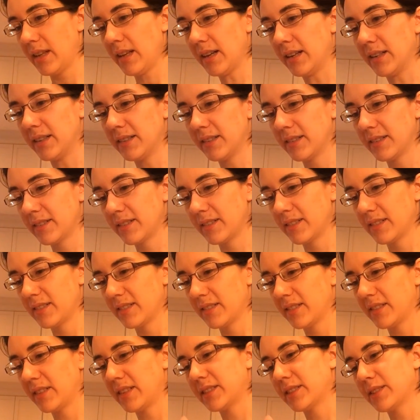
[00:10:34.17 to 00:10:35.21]
Yeah,
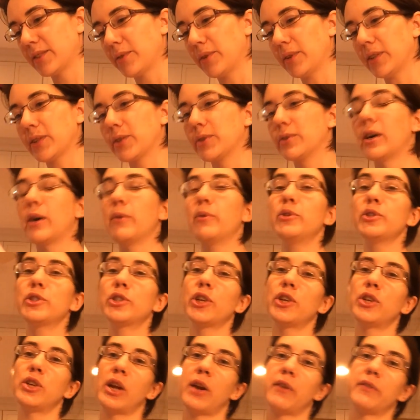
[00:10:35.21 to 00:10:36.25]
that's really cool. I won't
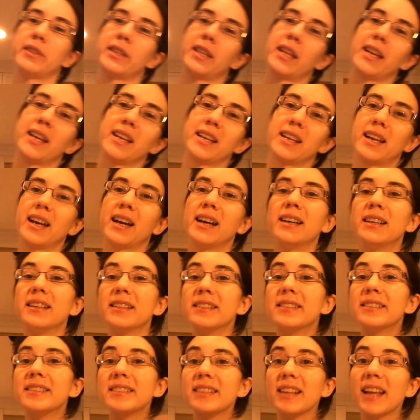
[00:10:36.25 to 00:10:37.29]
show you everything,
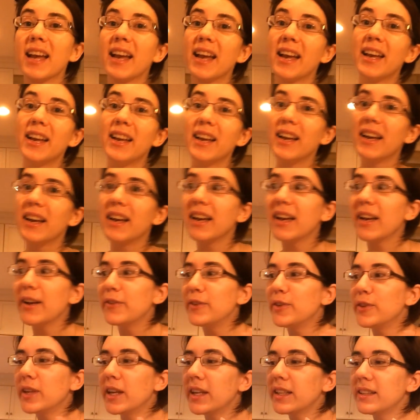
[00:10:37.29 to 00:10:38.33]
because if
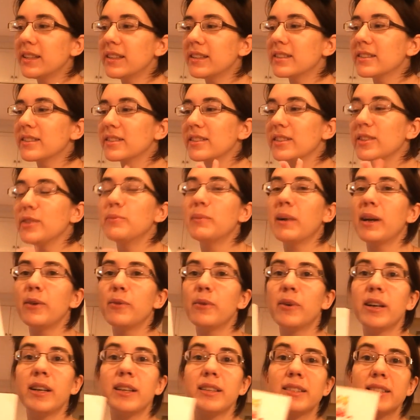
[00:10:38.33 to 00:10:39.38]
you get this, you might
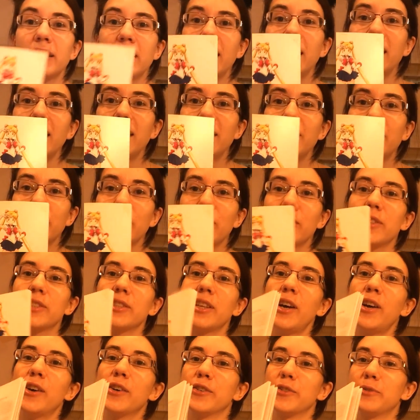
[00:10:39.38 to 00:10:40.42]
want to see for
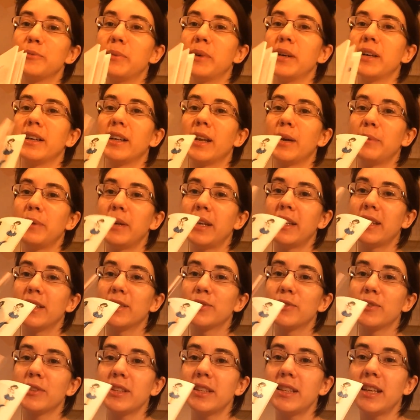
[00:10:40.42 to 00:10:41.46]
yourself, but I mean,
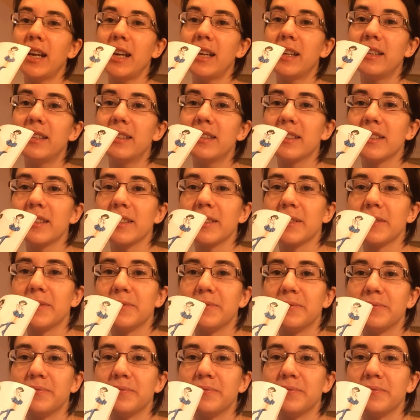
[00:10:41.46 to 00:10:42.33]
it's really nice.